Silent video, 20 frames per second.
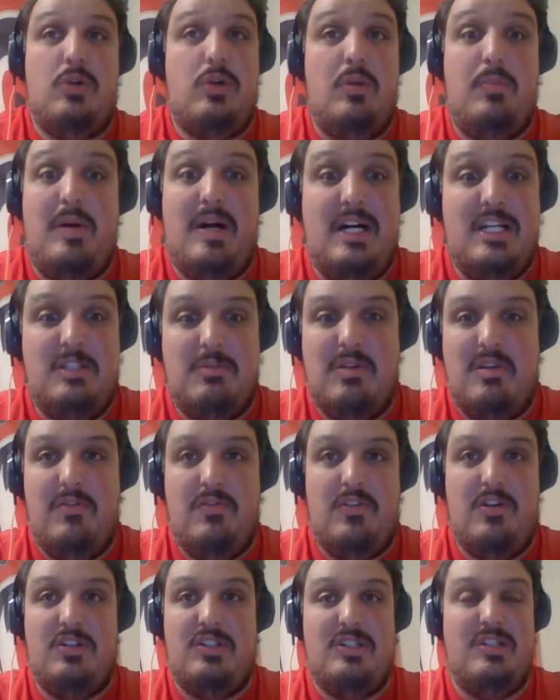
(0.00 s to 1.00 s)
or possibly
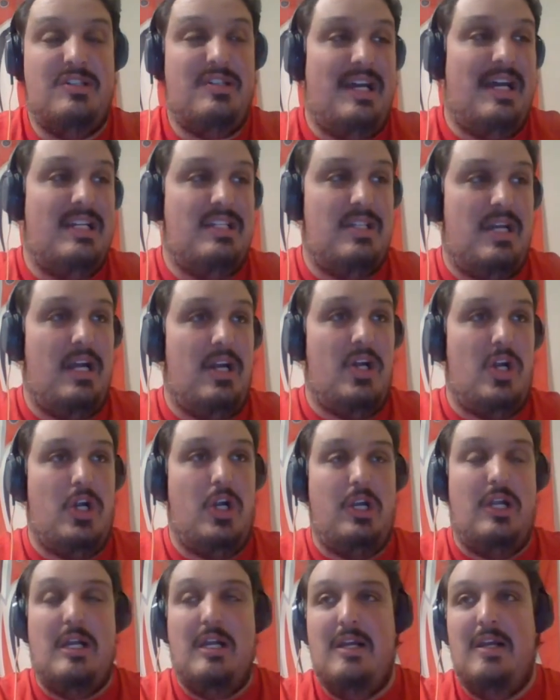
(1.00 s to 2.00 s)
first, because last I
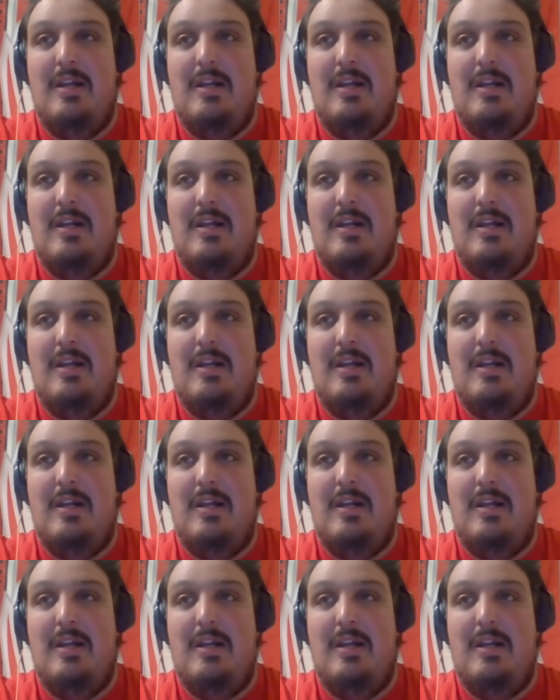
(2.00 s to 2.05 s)
heard,